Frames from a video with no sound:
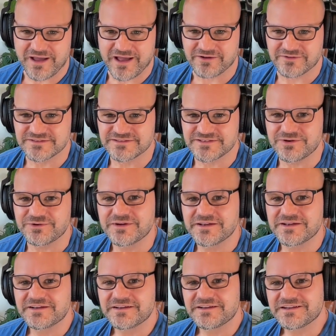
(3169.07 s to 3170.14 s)
pounds so
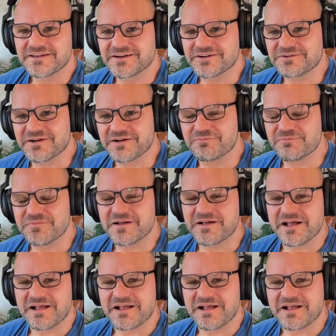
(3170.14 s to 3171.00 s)
you know i'm